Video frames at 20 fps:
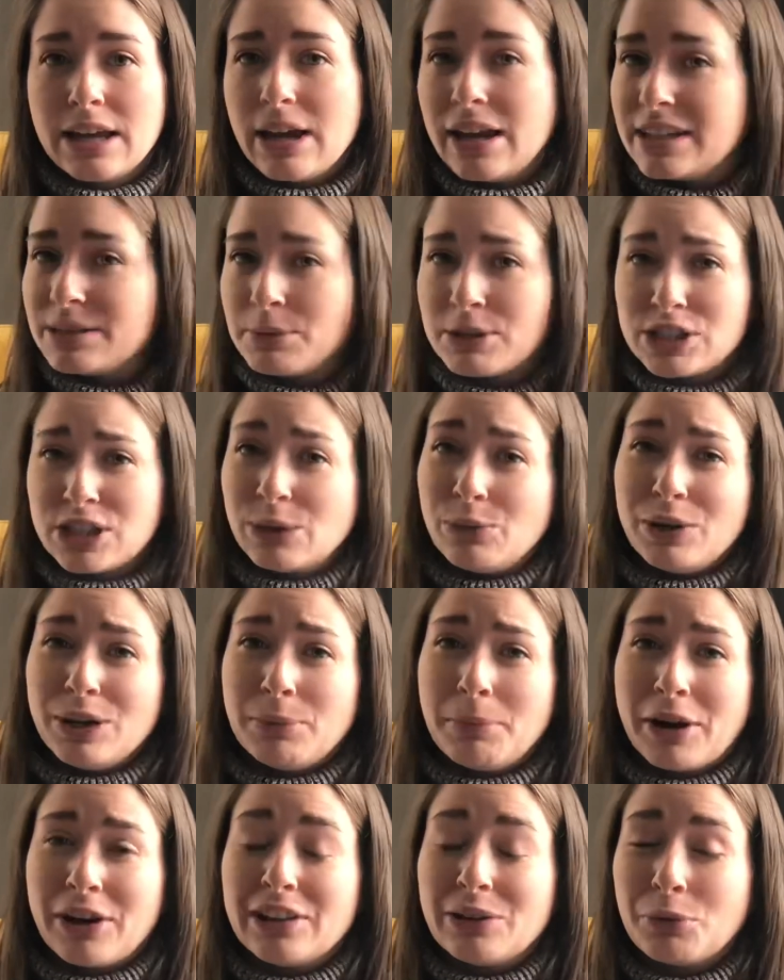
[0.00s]
especially when
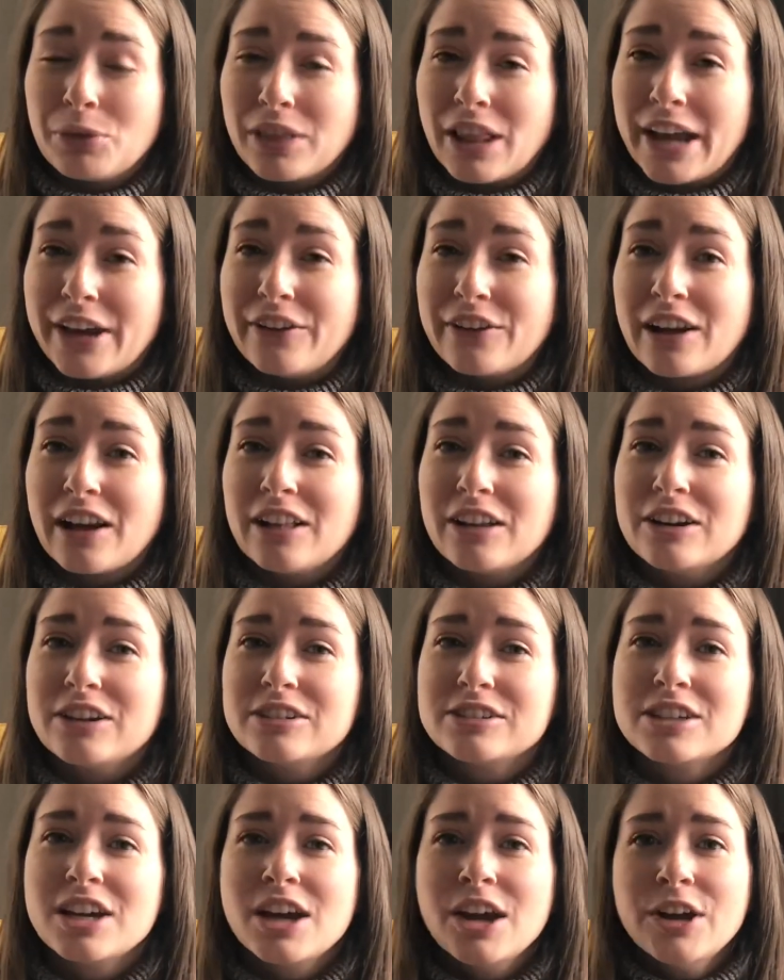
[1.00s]
you pair them with lighter
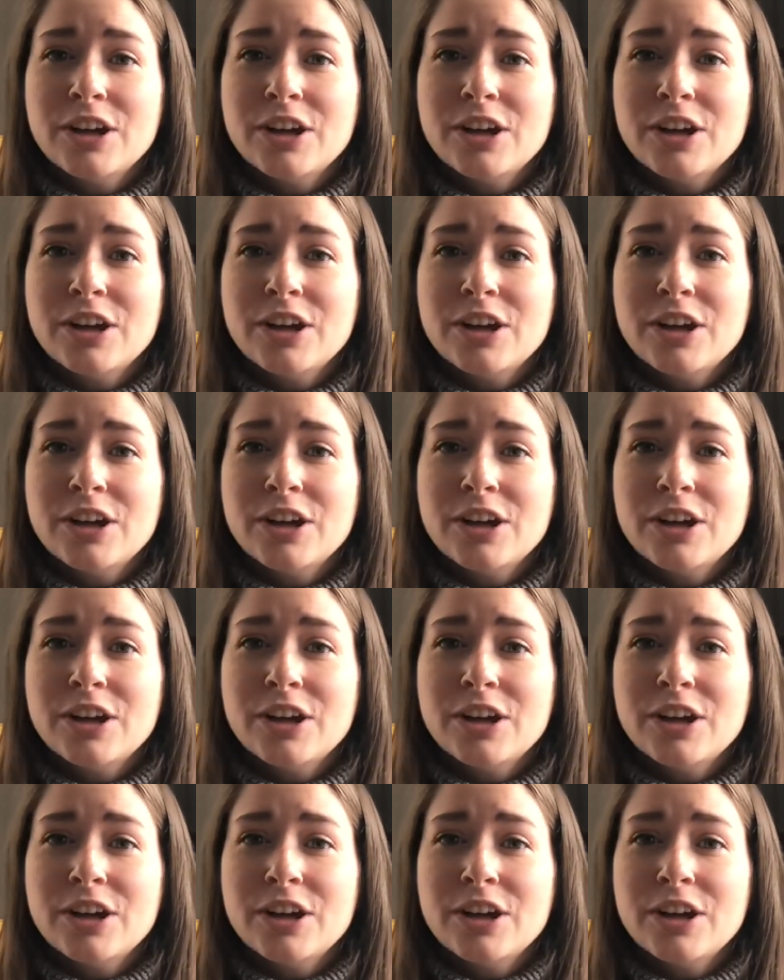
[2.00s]
colors.